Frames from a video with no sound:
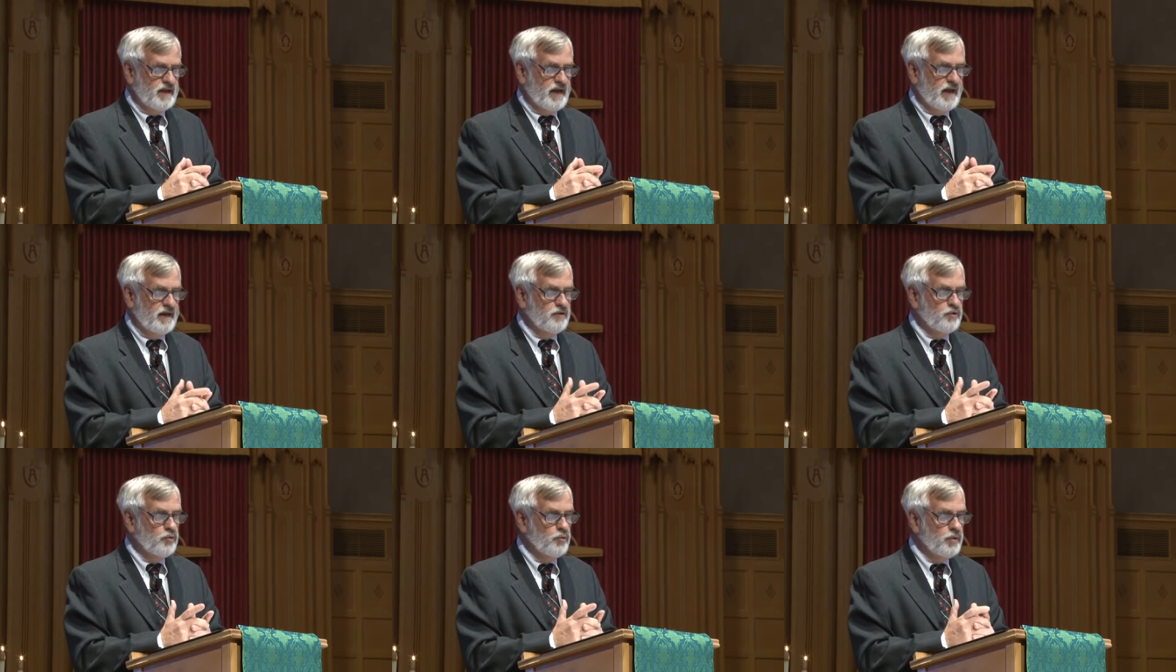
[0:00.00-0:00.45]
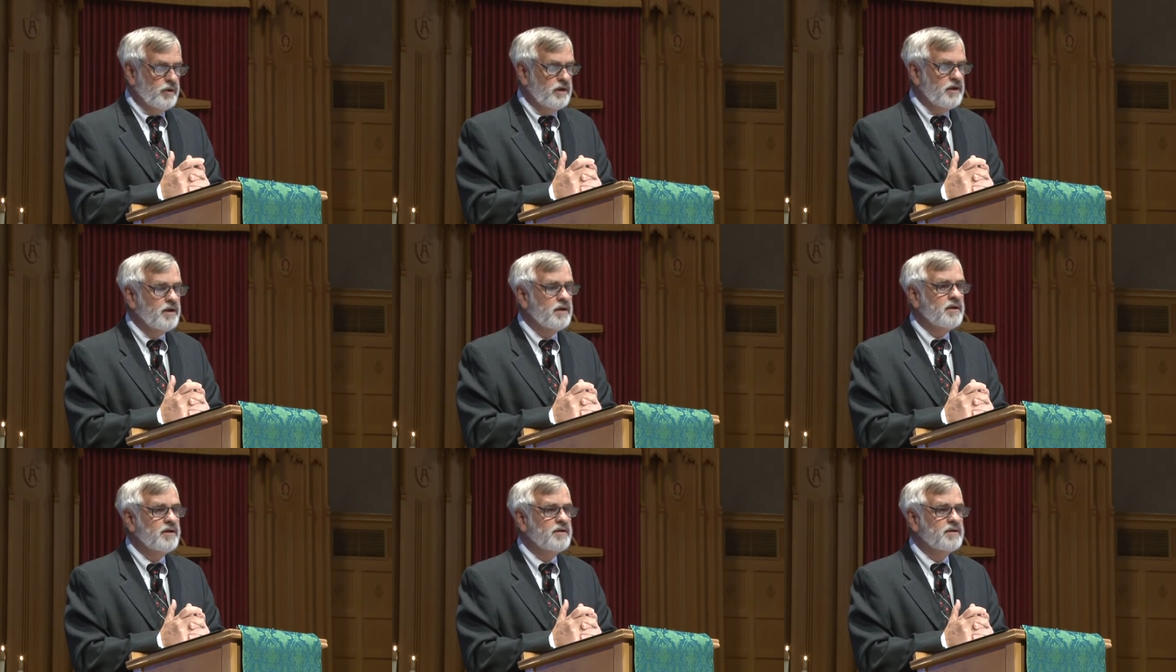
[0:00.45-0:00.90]
And
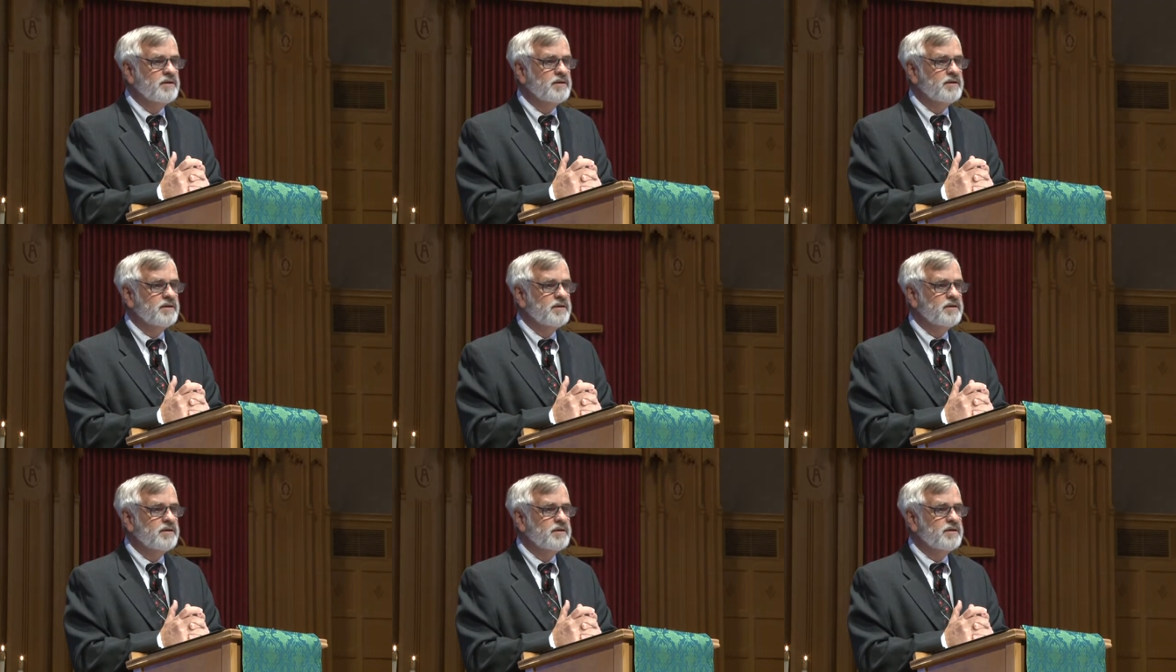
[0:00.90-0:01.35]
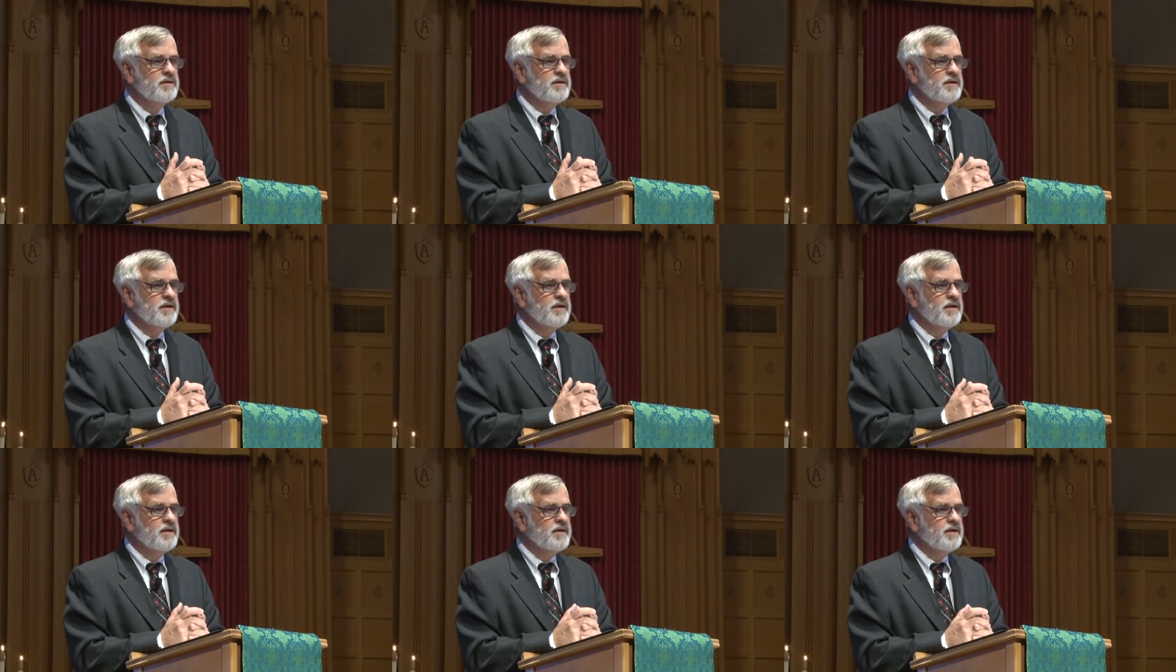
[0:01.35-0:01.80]
we,
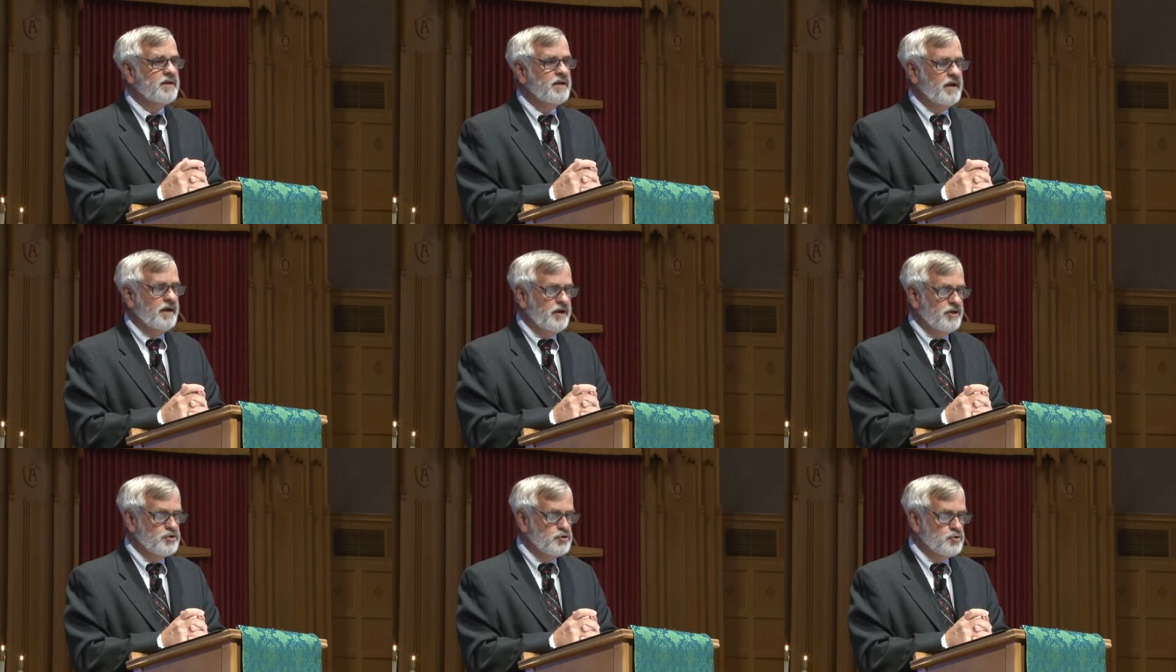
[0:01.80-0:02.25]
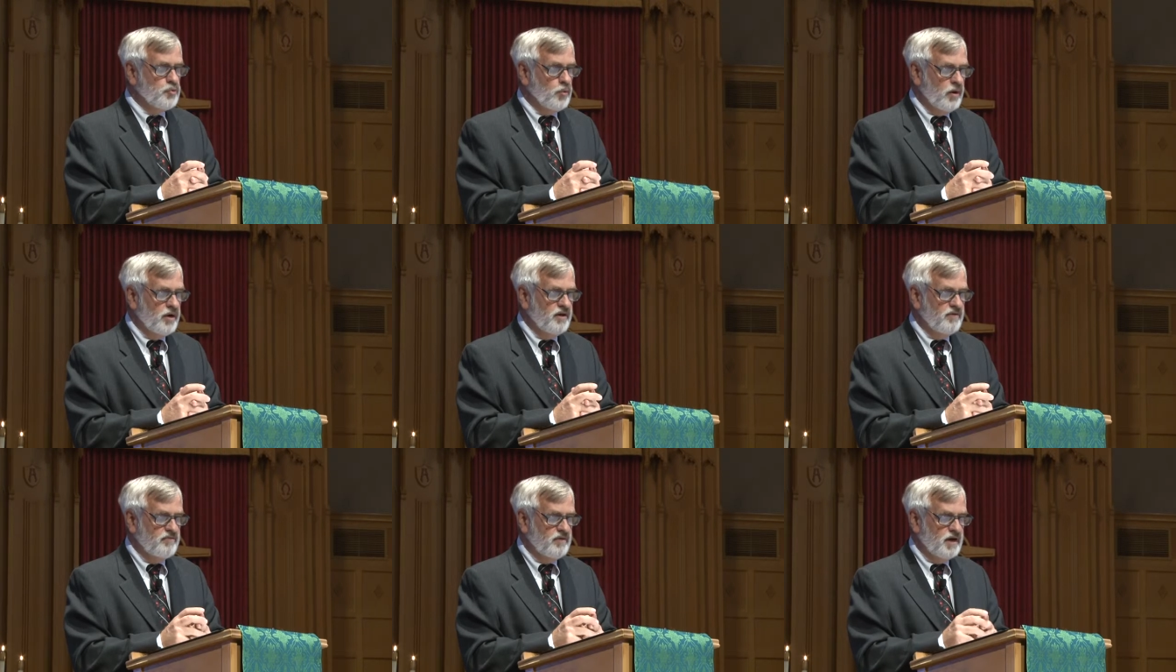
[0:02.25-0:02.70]
each
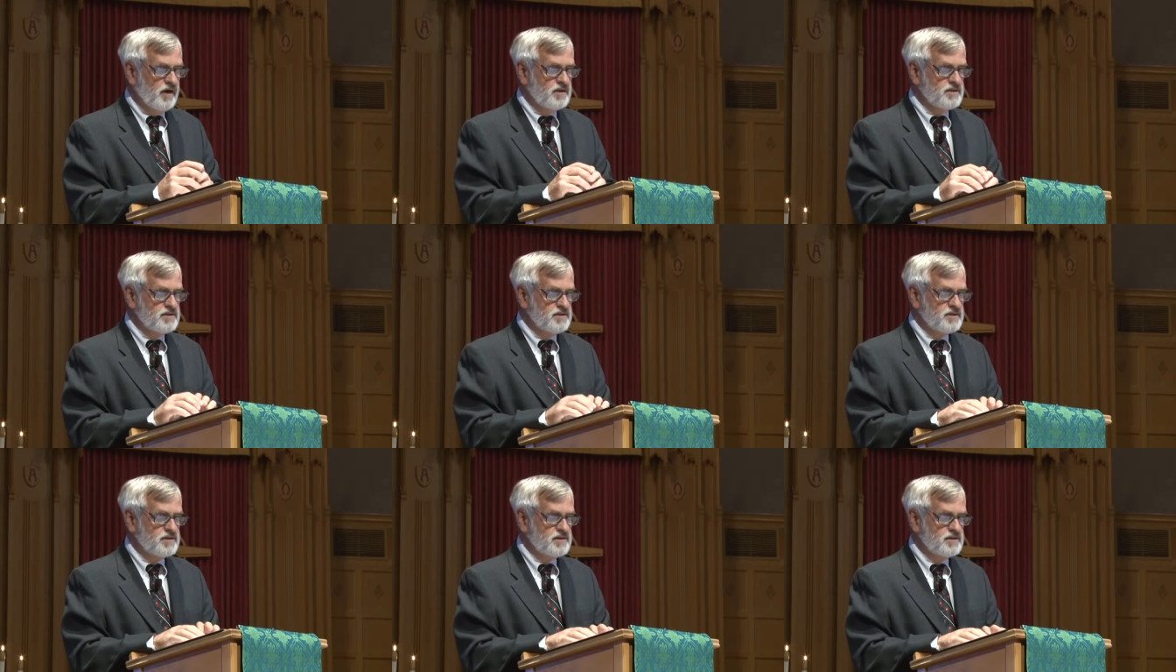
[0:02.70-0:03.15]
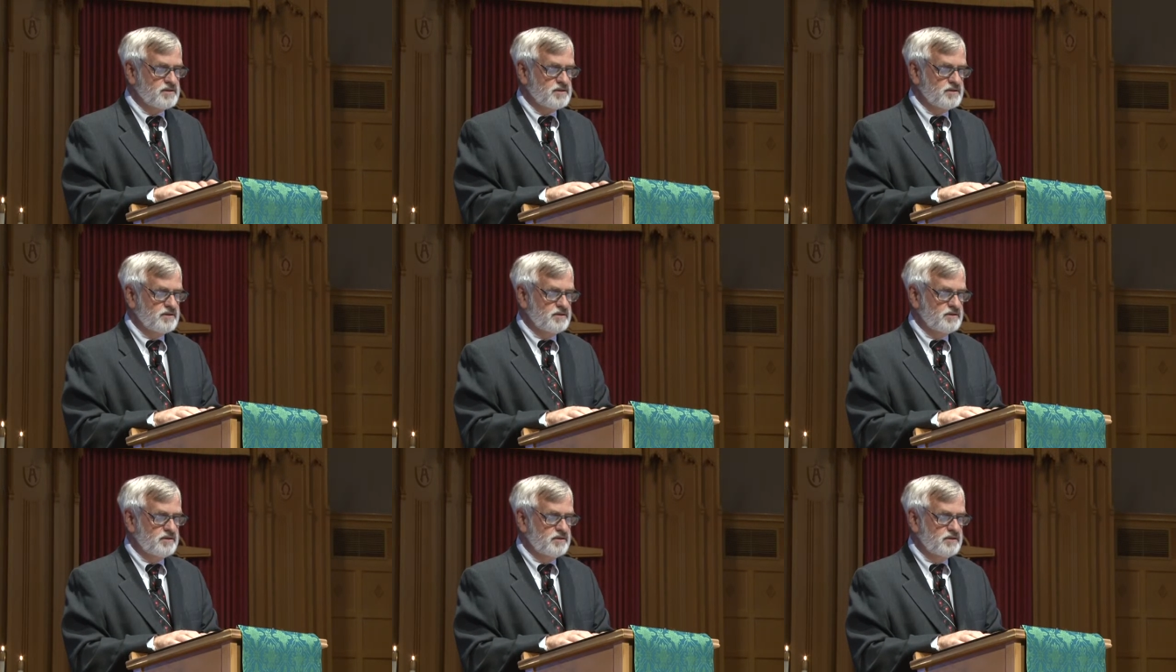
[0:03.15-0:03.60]
one of us,
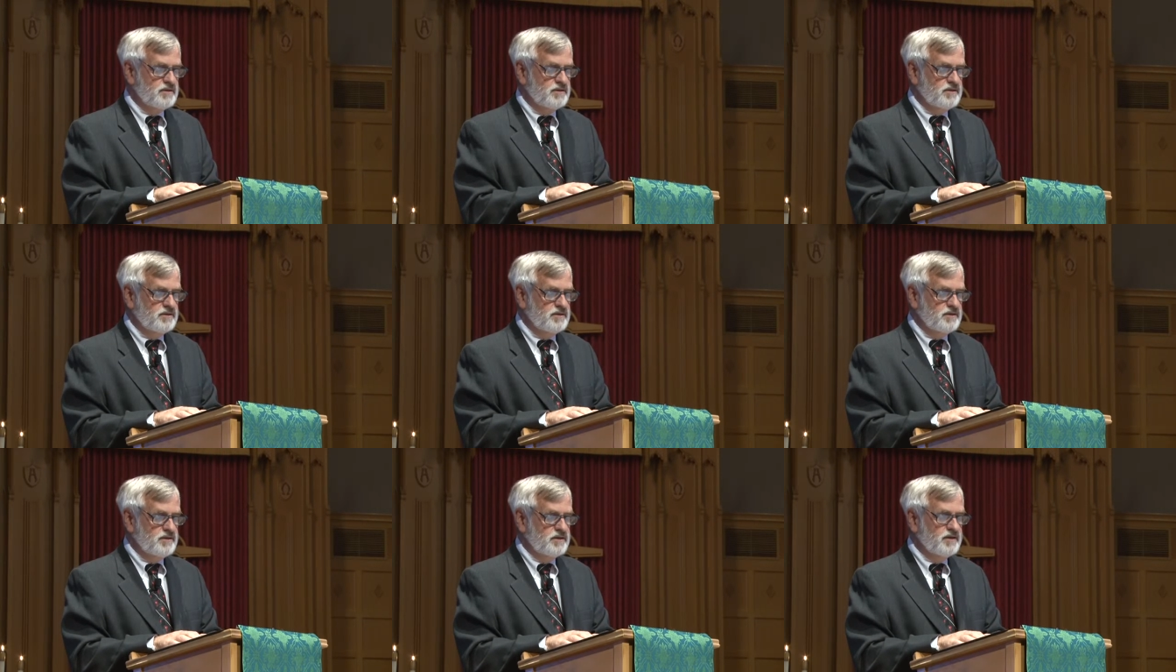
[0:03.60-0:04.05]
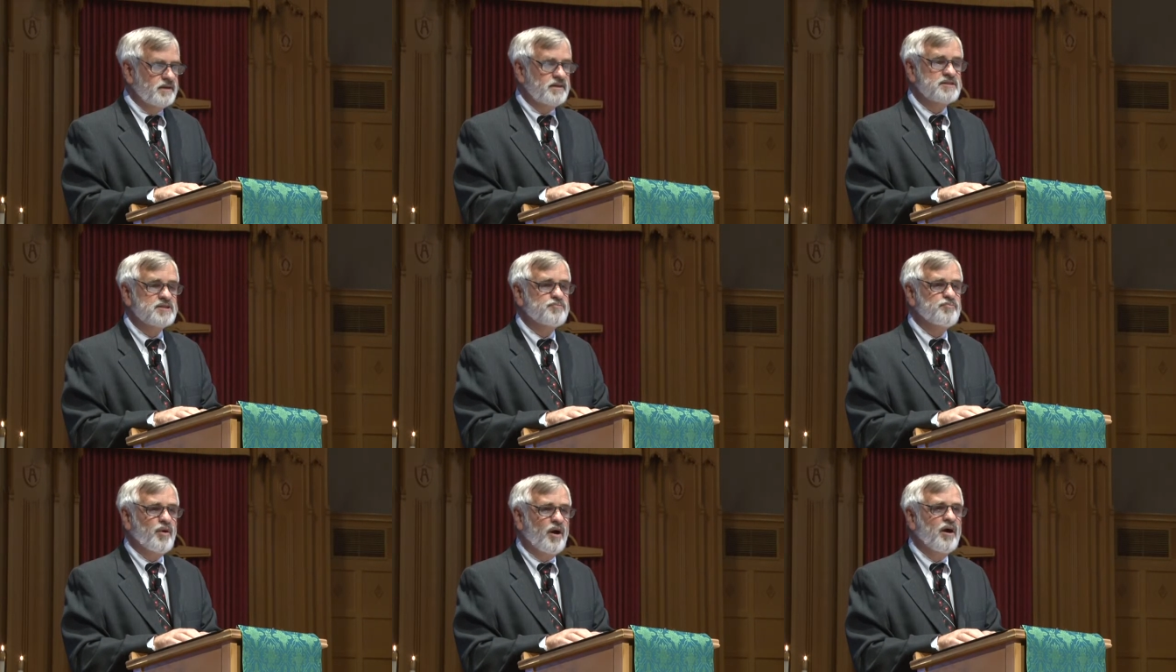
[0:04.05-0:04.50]

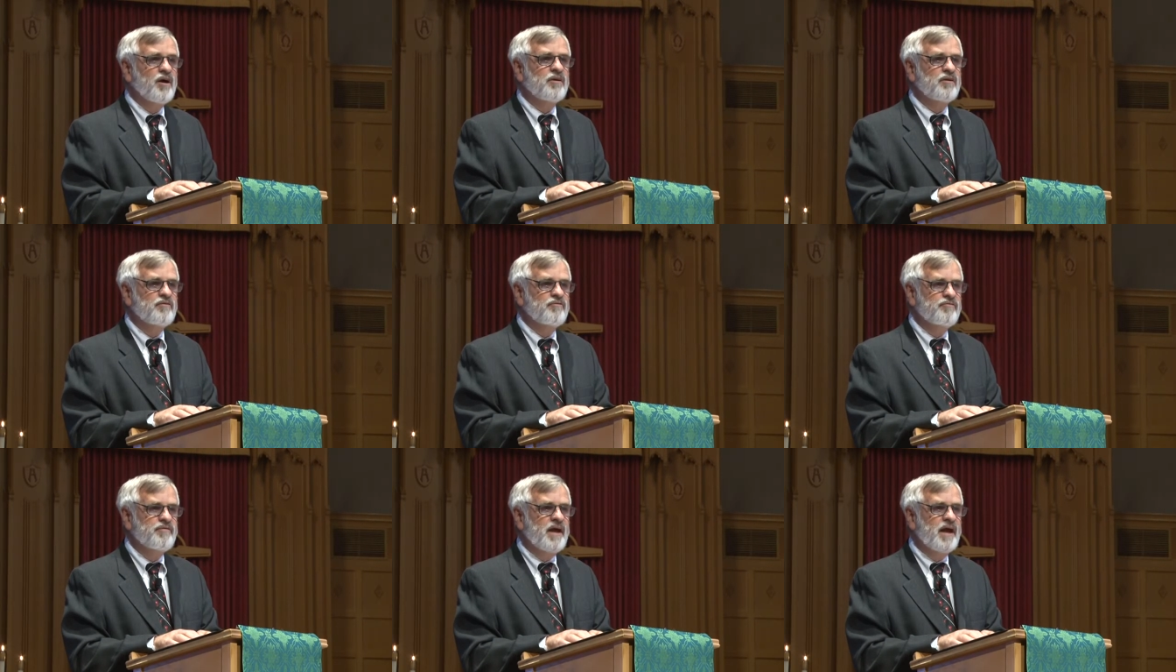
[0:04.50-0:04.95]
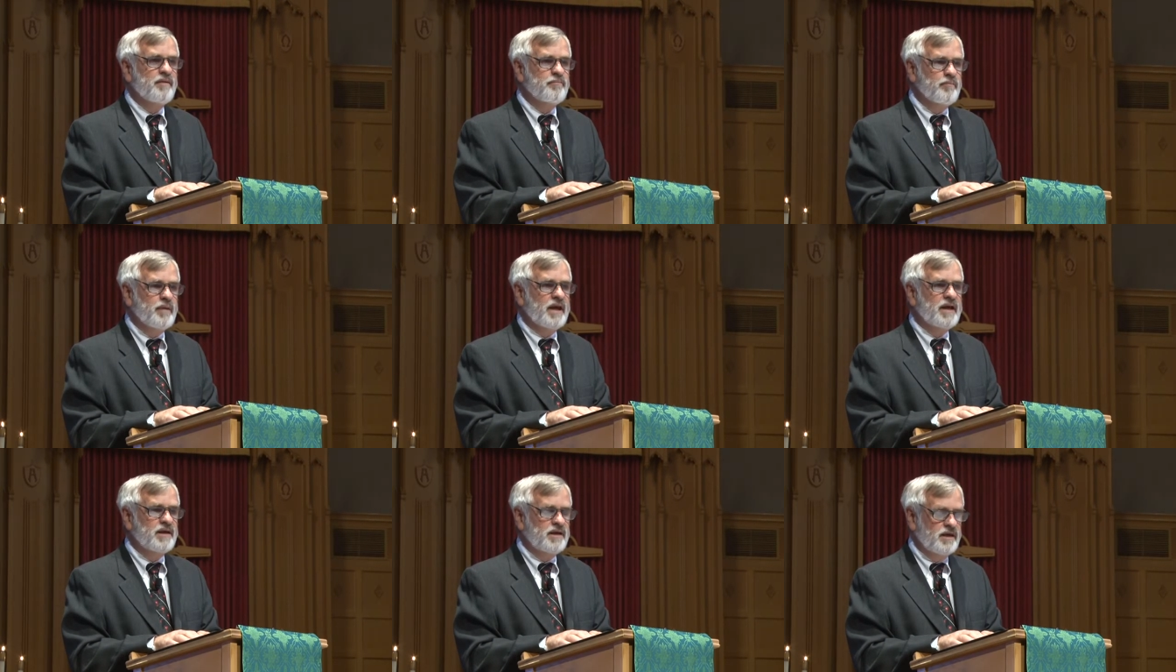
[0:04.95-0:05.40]
is part of that
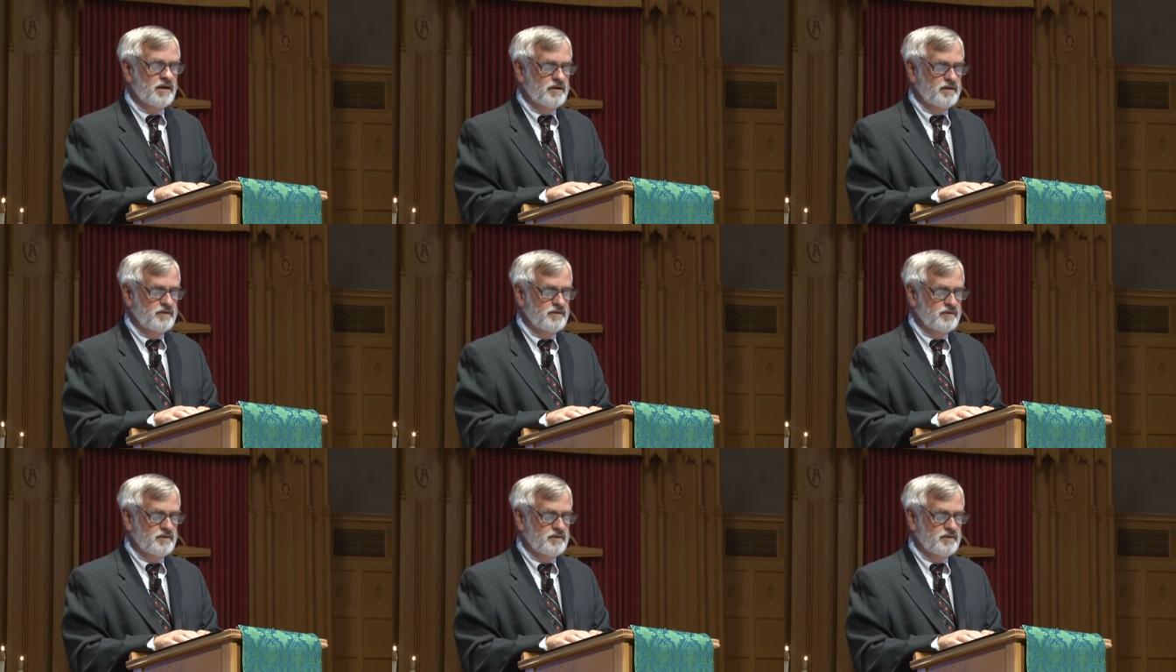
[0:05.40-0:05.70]
making.